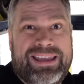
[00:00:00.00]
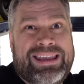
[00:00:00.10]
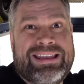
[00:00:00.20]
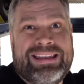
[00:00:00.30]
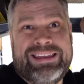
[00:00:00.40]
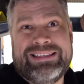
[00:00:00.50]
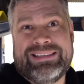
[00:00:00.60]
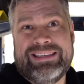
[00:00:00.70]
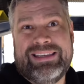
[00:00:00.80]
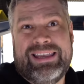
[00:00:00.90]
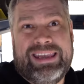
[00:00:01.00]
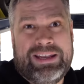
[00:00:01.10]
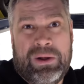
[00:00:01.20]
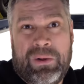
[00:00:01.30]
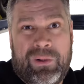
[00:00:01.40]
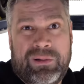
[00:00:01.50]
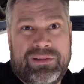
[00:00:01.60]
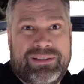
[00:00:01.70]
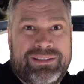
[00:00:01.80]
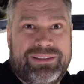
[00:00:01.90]
it needs it all
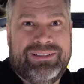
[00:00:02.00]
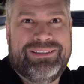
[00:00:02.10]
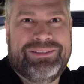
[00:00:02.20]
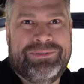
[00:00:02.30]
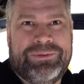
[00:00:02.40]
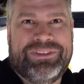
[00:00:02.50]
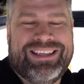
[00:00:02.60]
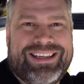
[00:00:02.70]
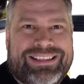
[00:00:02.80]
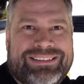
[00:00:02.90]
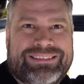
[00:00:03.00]
we'll see you